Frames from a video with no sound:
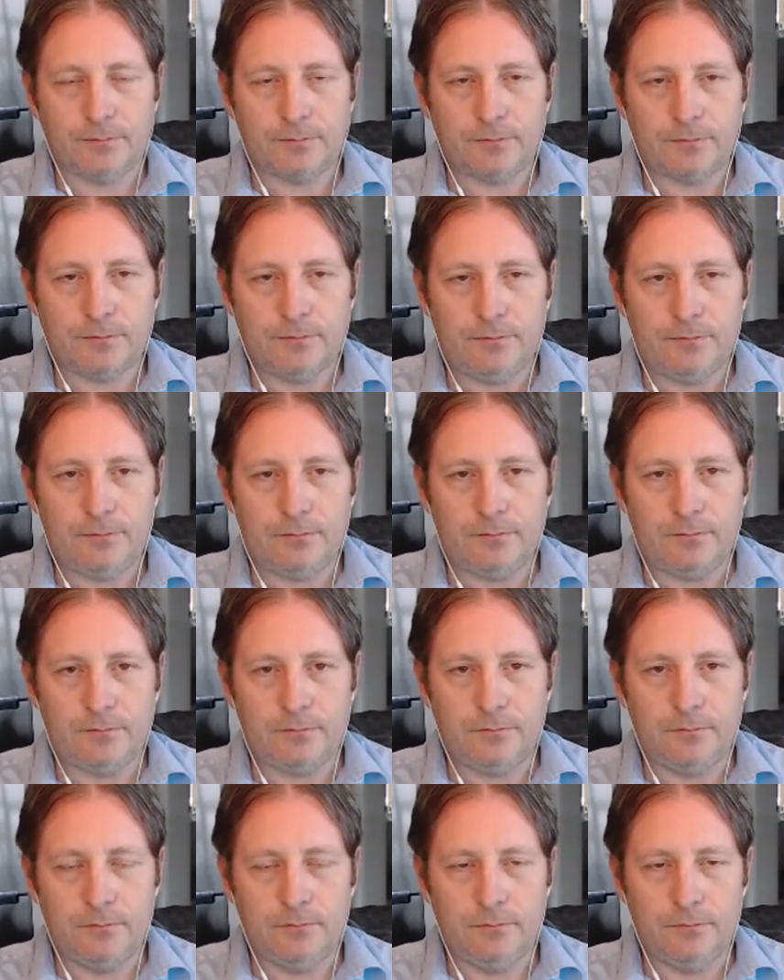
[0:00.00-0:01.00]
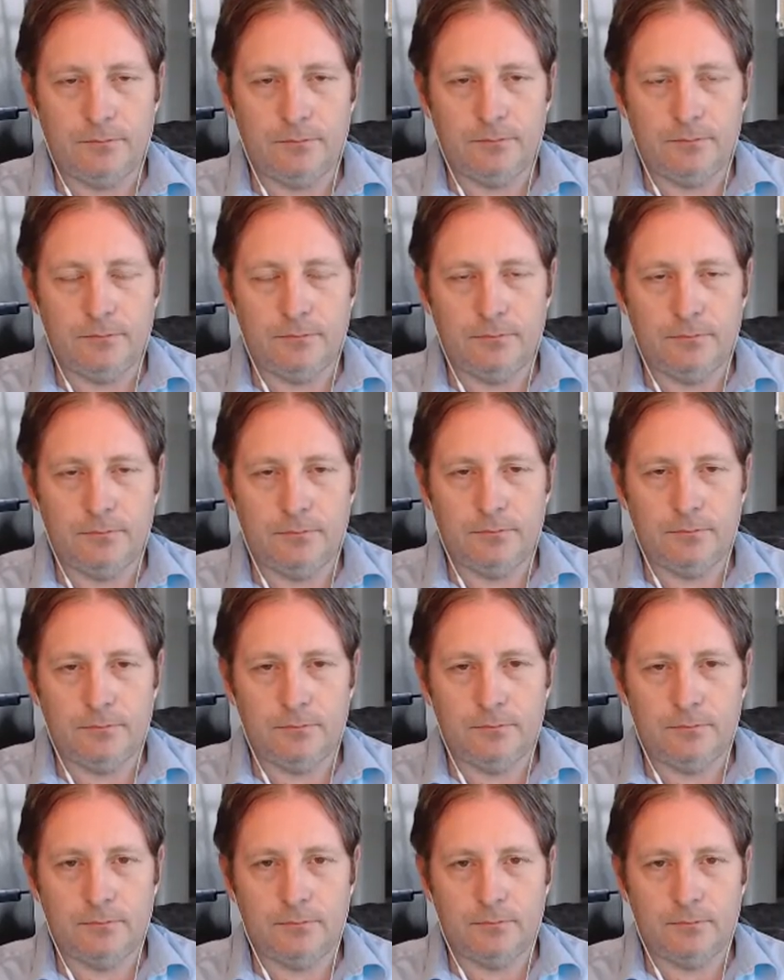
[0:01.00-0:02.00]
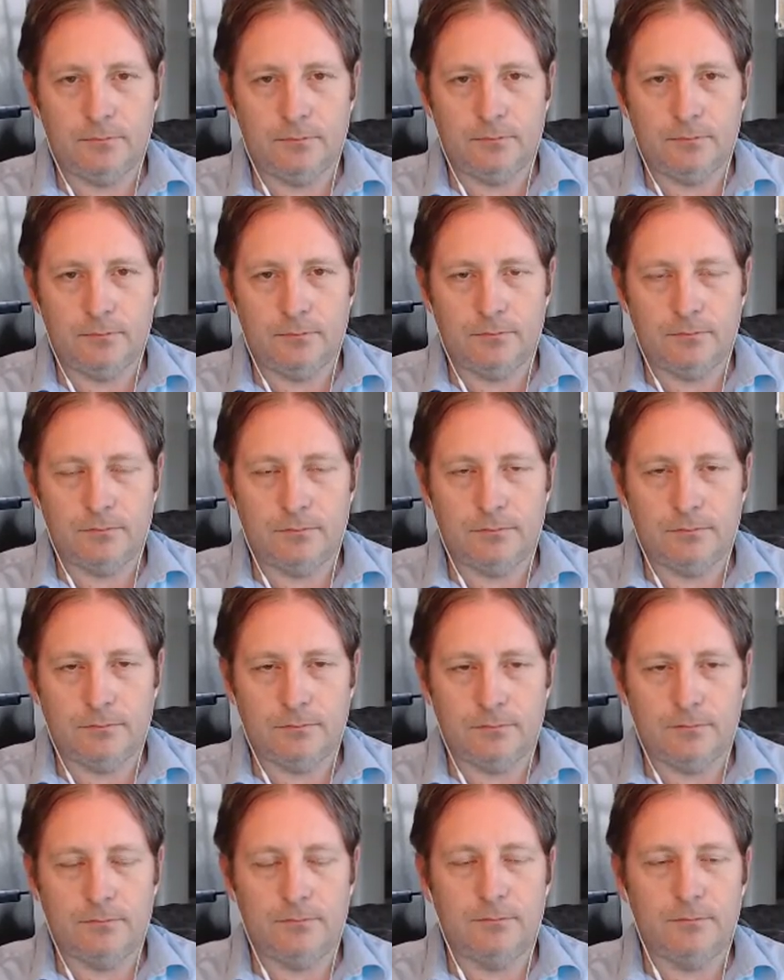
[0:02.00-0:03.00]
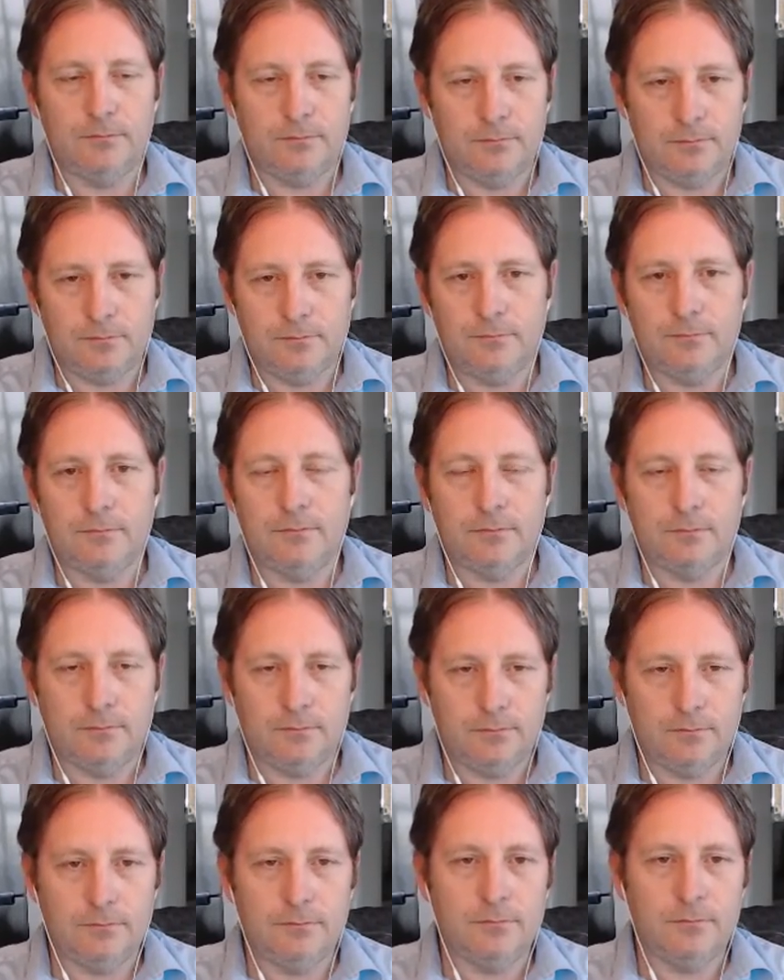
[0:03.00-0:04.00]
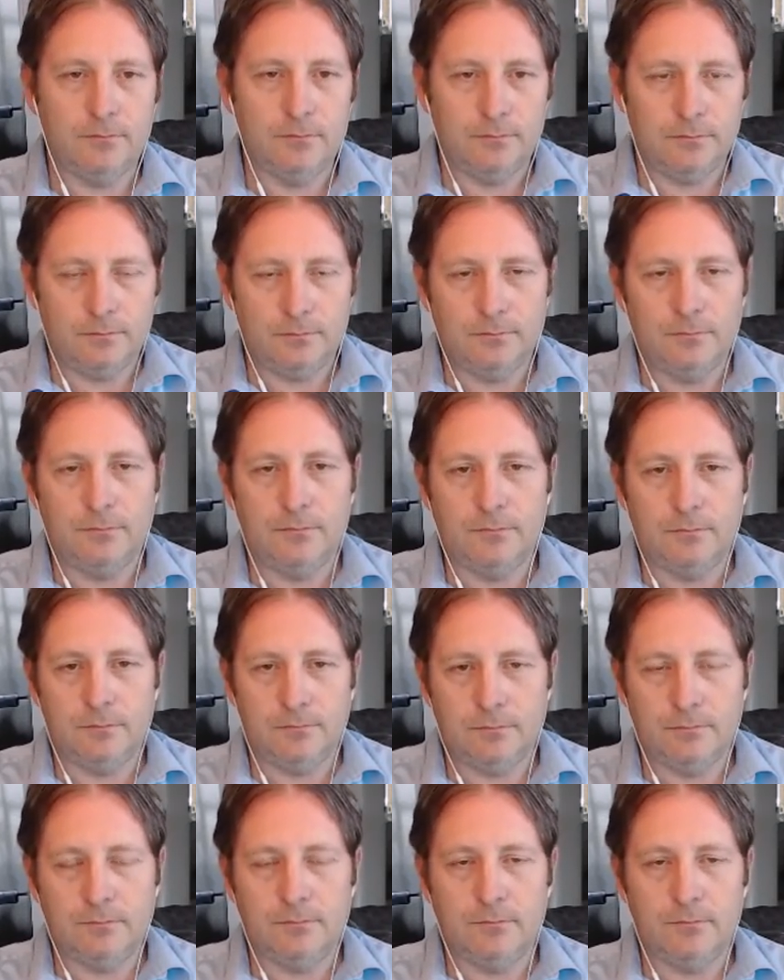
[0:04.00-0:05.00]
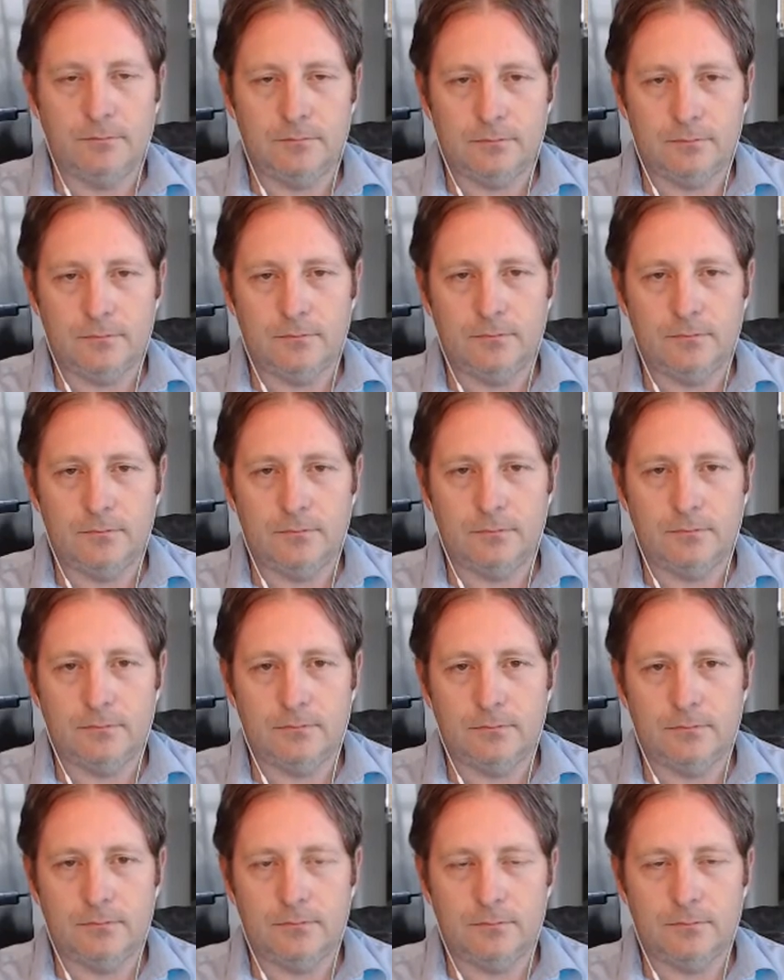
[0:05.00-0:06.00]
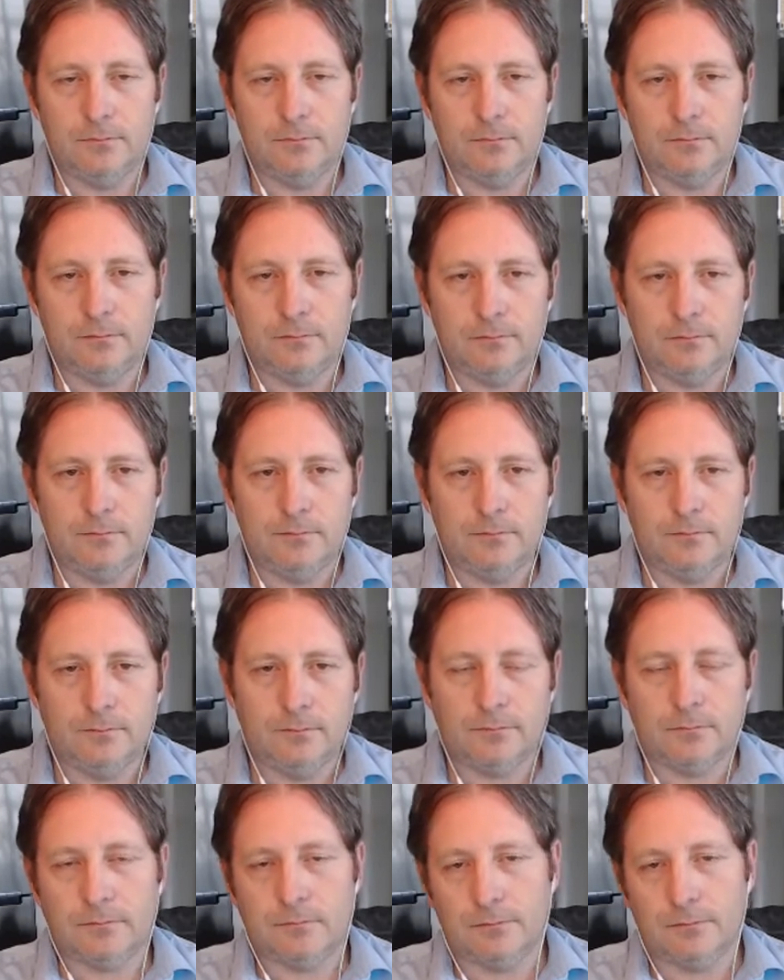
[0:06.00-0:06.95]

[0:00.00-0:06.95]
[no speech]